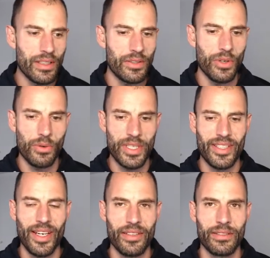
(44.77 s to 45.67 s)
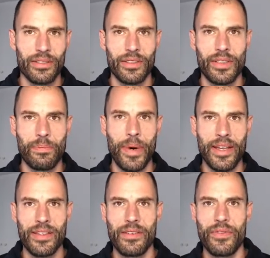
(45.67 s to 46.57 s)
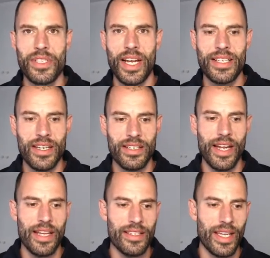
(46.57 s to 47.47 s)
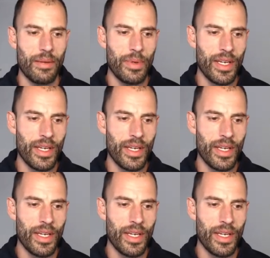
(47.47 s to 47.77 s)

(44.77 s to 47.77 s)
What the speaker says: The talk was titled The Python Visualization Landscape.